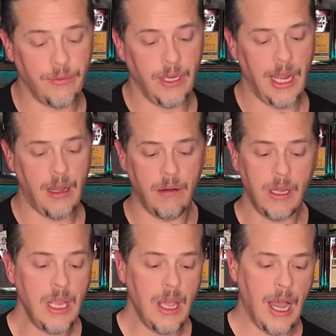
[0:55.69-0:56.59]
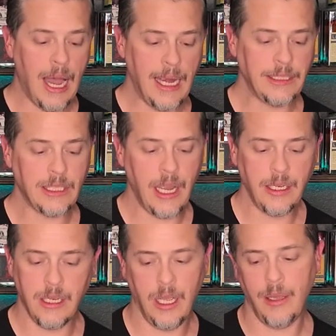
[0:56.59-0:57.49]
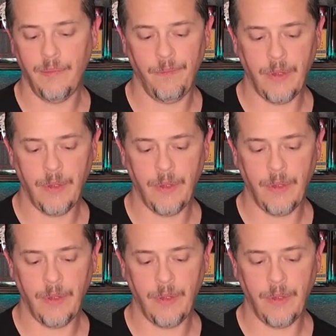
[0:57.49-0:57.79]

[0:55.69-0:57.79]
Now, I signed up